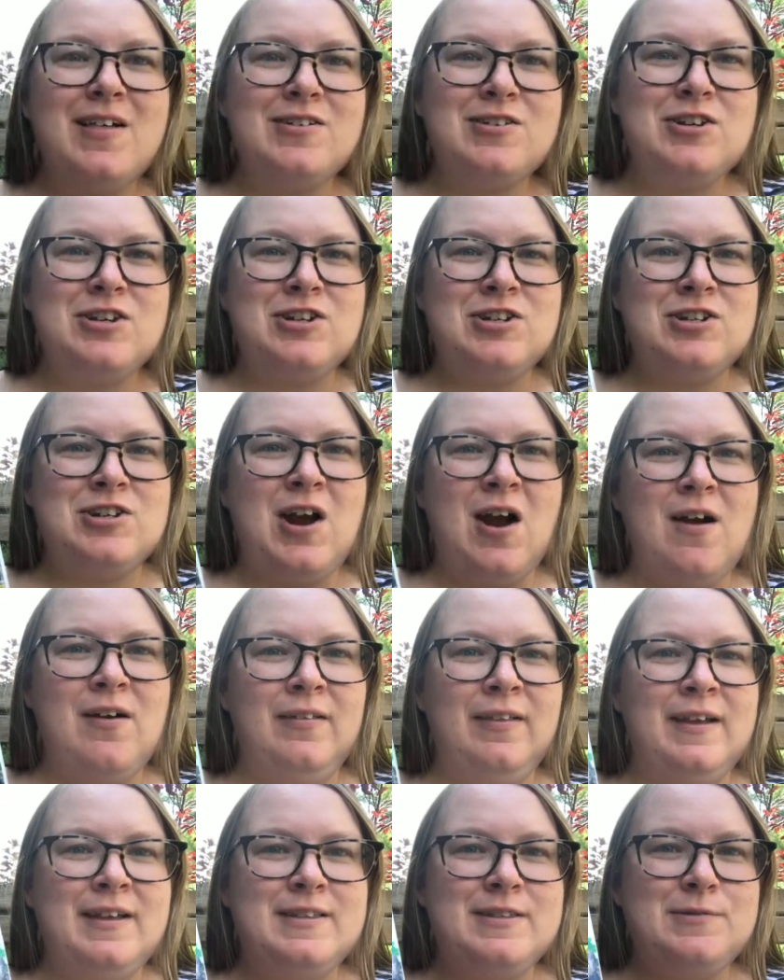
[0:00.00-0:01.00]

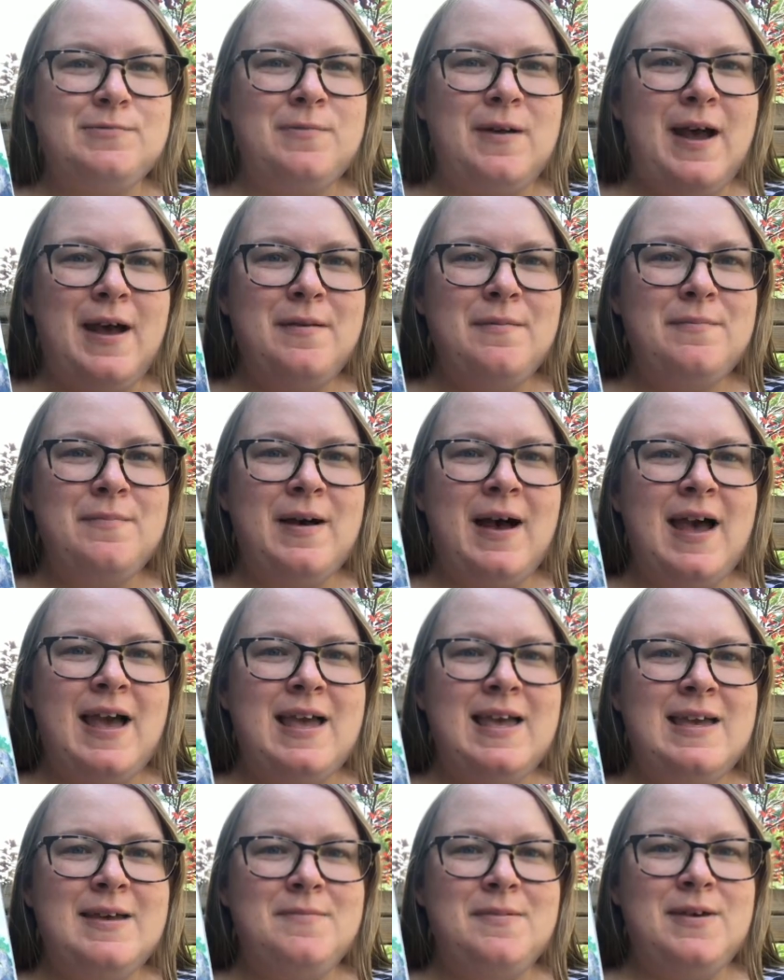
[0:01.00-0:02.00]
Charlotte's Web by
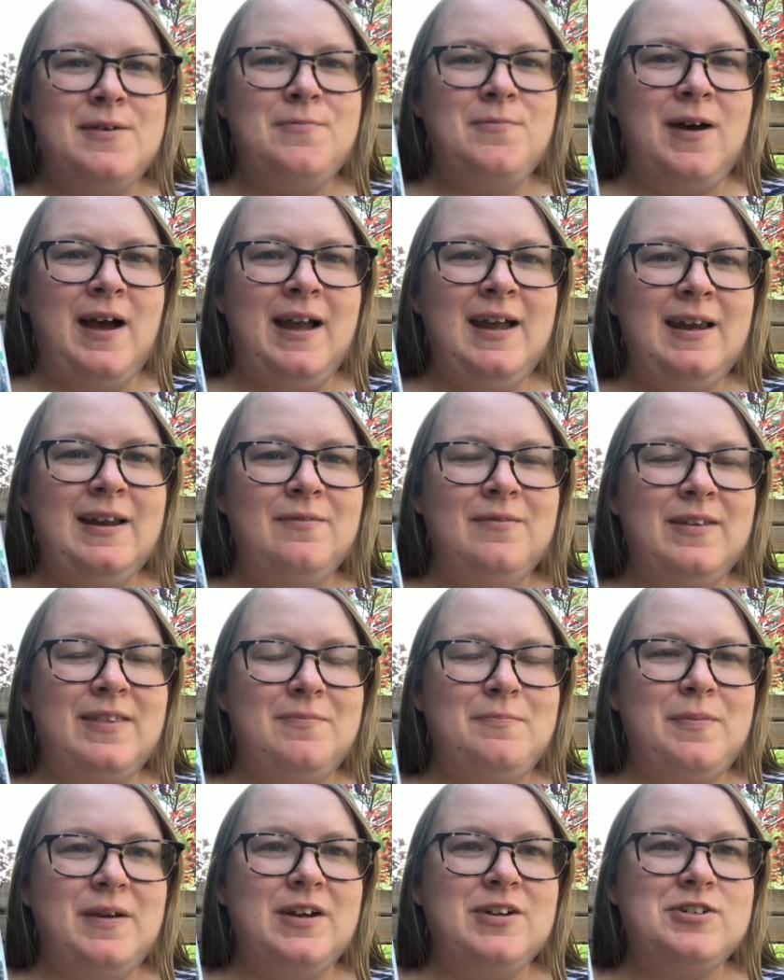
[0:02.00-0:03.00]
E.B. White with
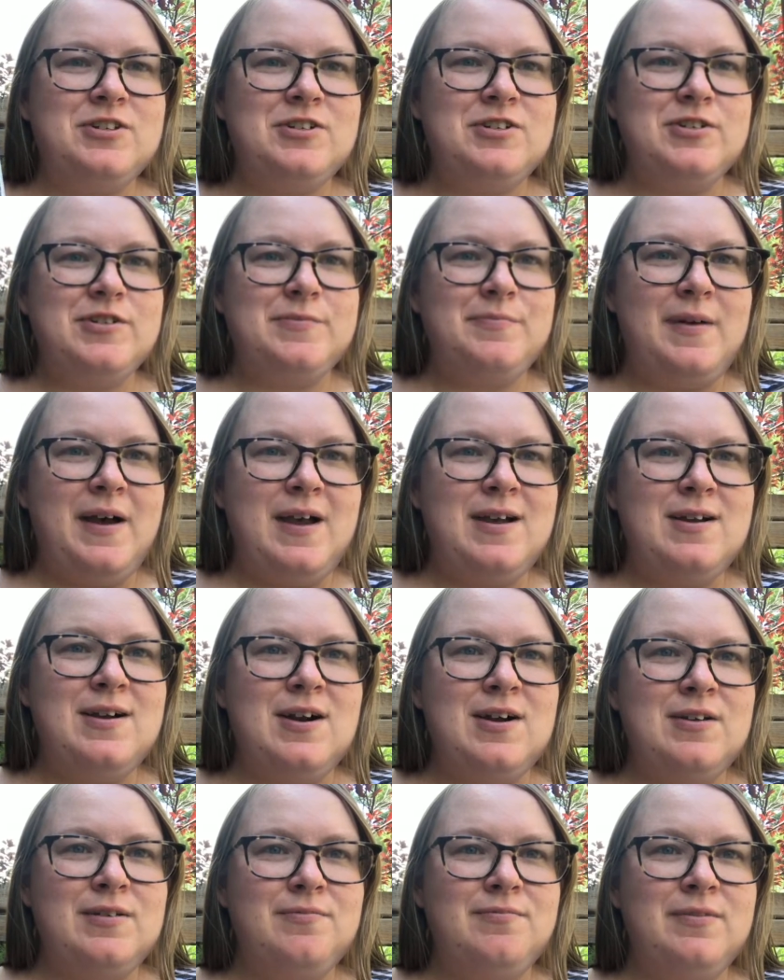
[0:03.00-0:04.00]
pictures by
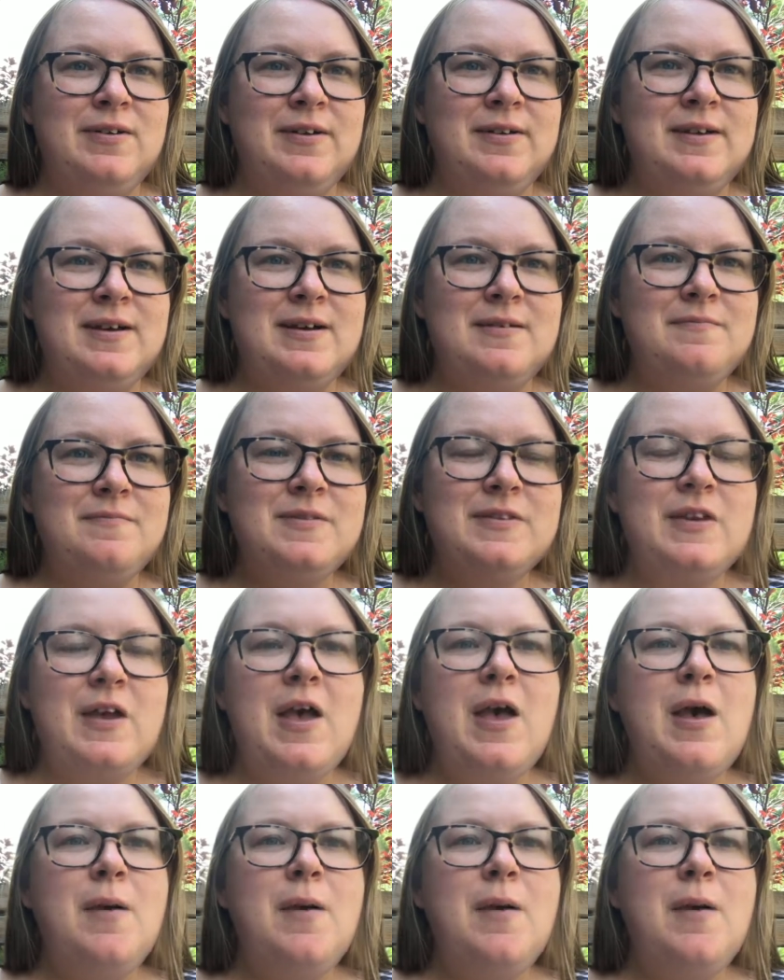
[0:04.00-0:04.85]
Garth Williams.